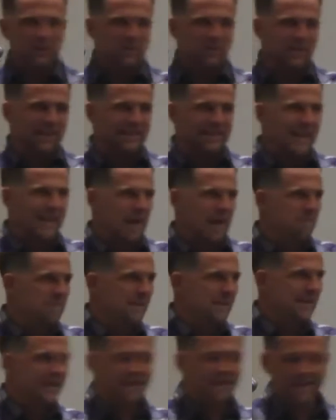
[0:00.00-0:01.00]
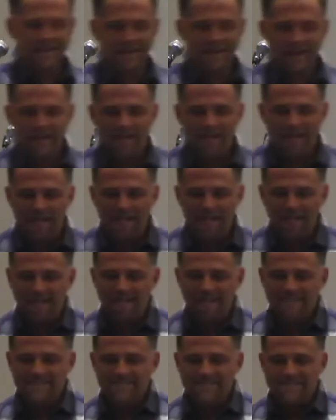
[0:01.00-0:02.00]
things happened.
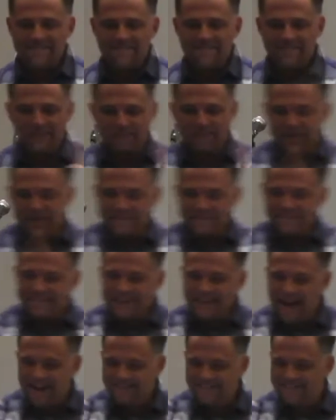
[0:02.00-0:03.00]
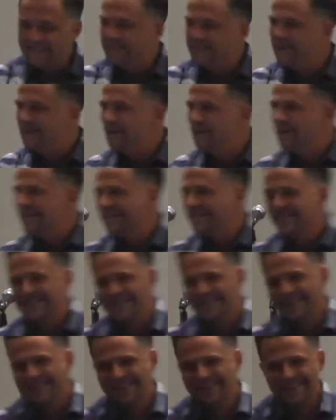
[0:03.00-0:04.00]
The first thing has to do
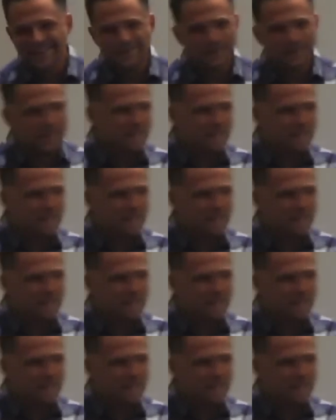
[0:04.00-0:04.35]
with a